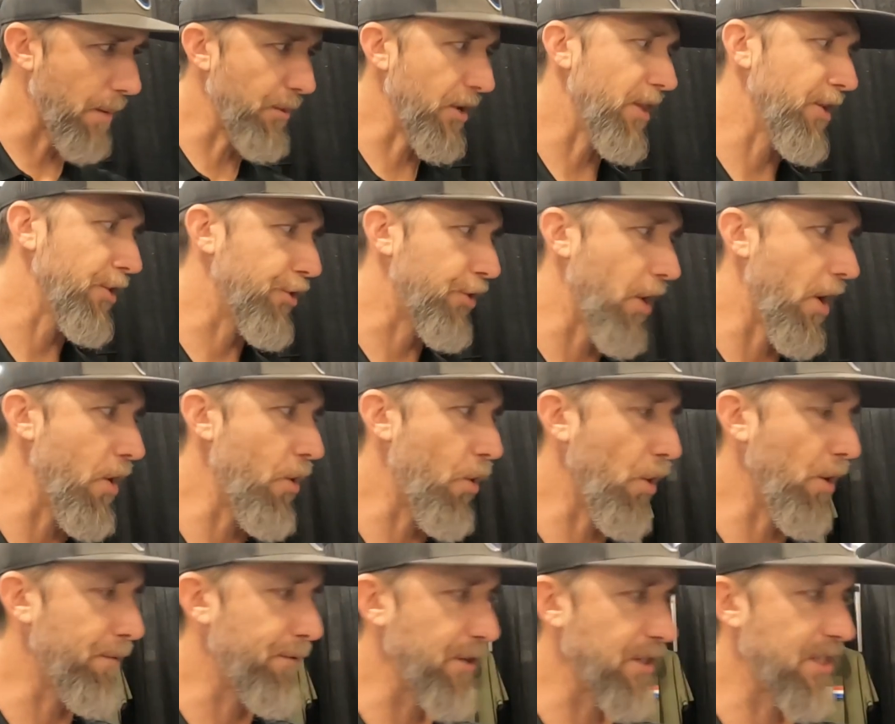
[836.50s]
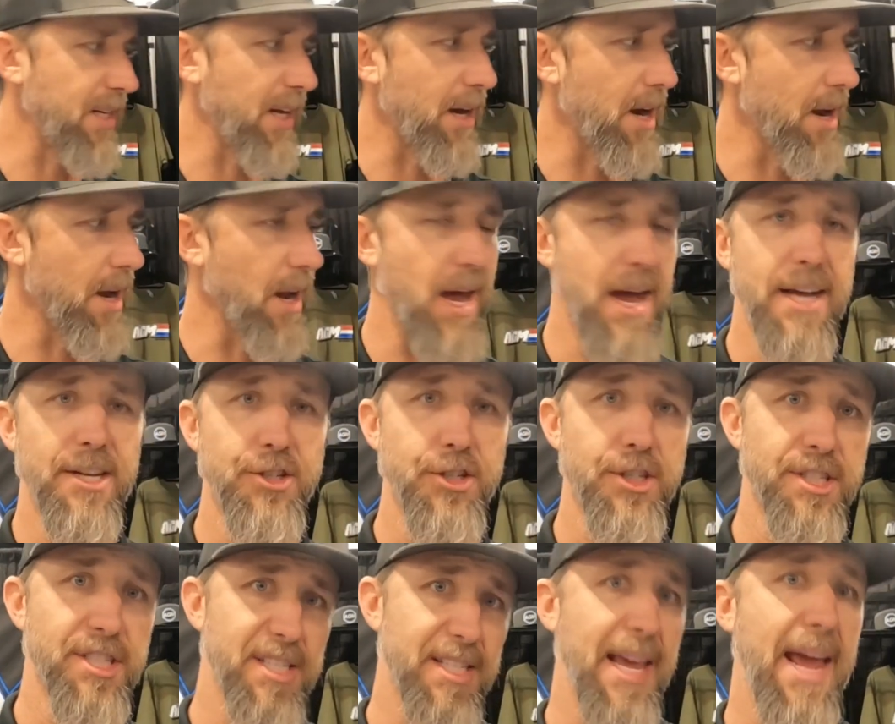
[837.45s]
Come to the show, or if you see it online,
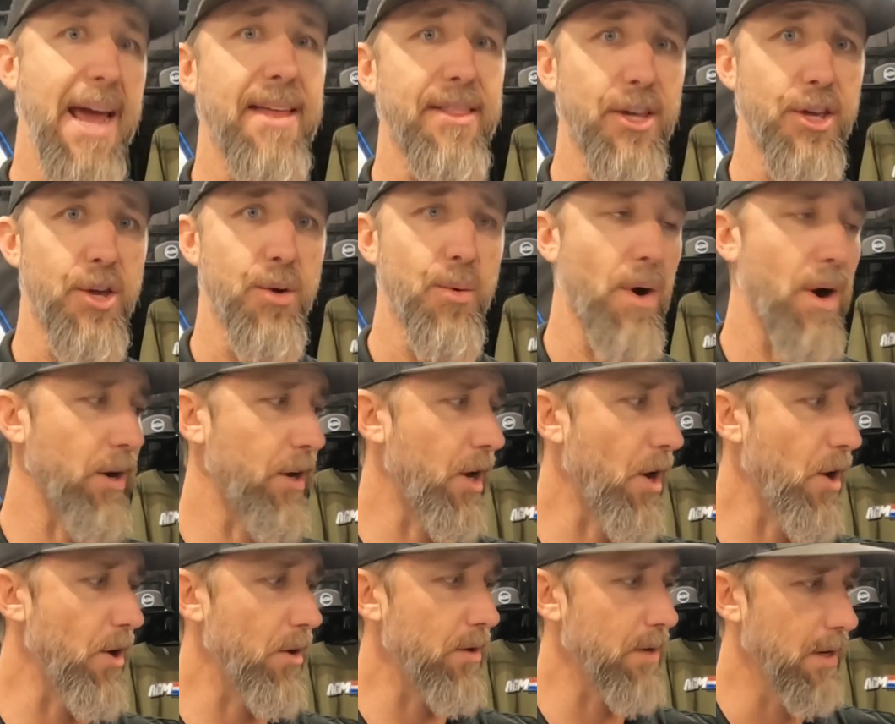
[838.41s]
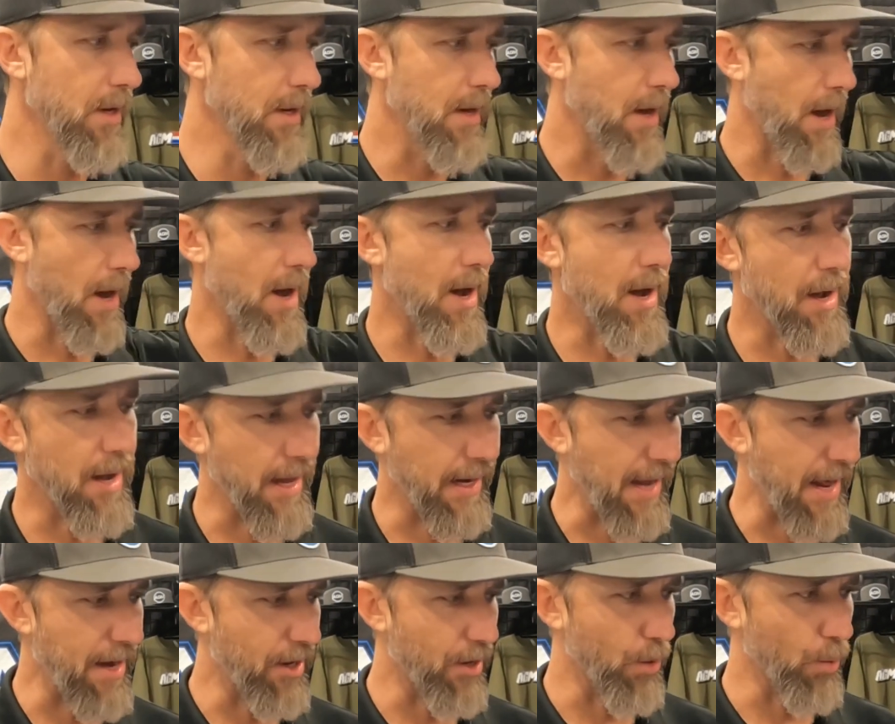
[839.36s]
just scan the QR code
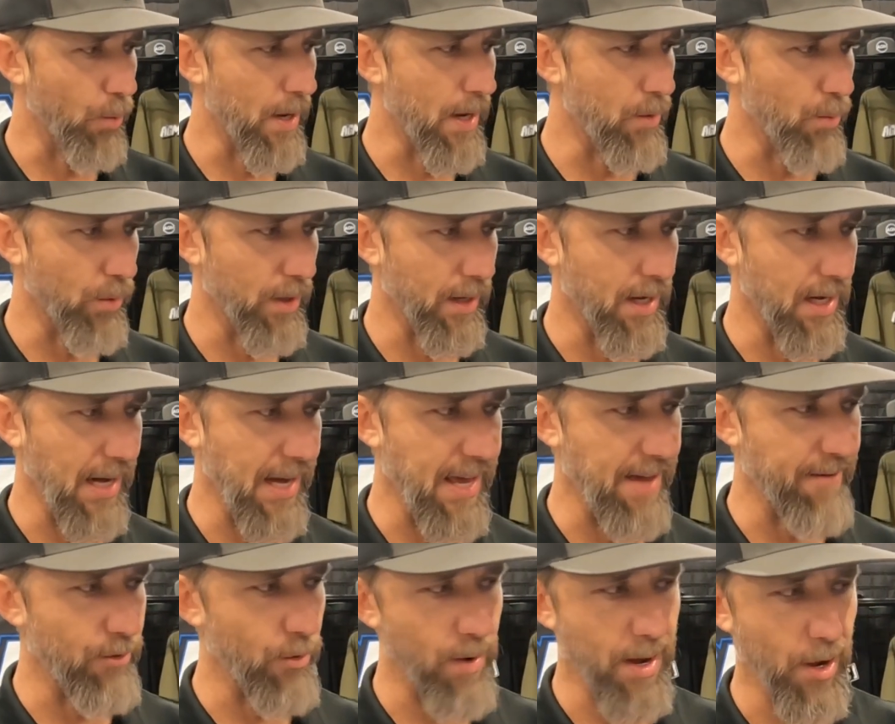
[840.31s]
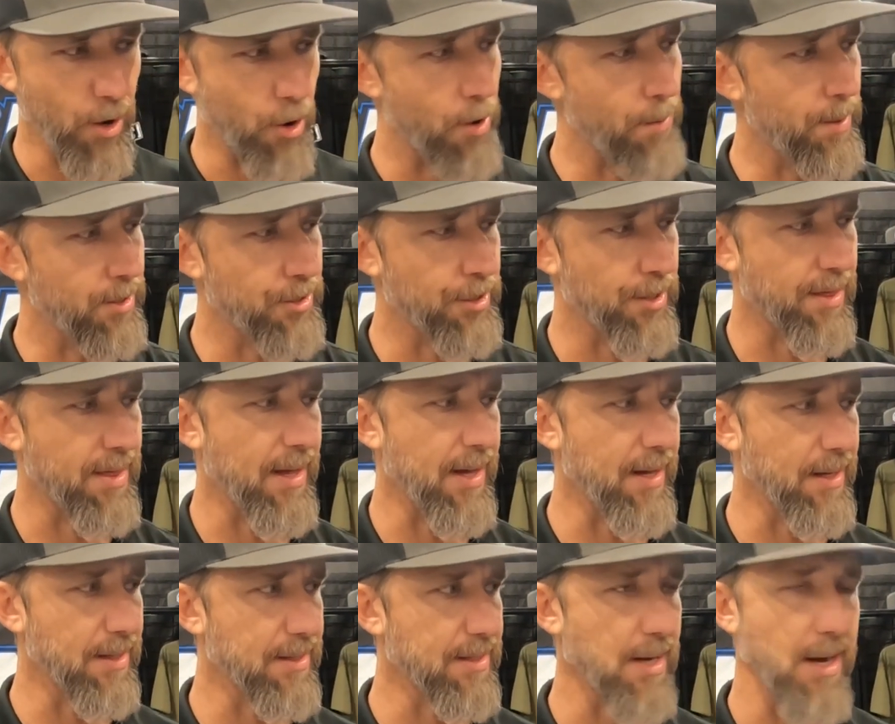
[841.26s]
and enter to win. We're going to give away a whole bunch of
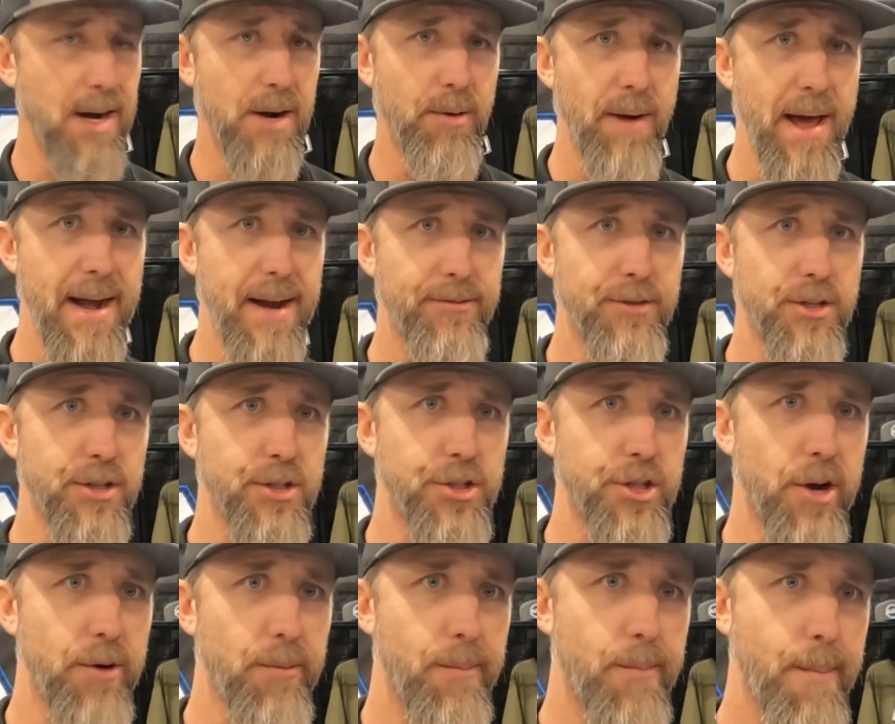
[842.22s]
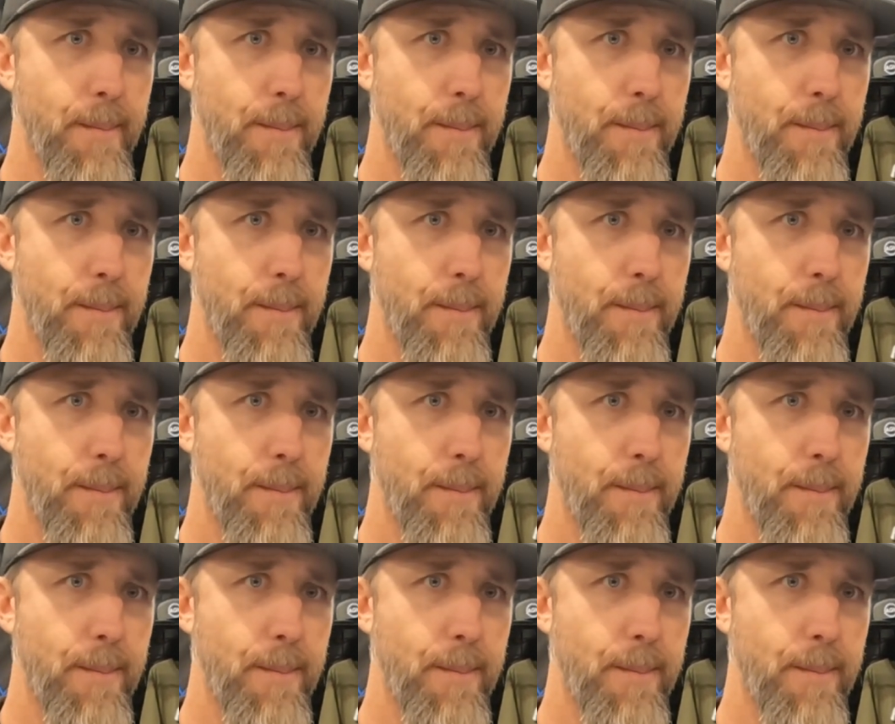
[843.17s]
things right after the show.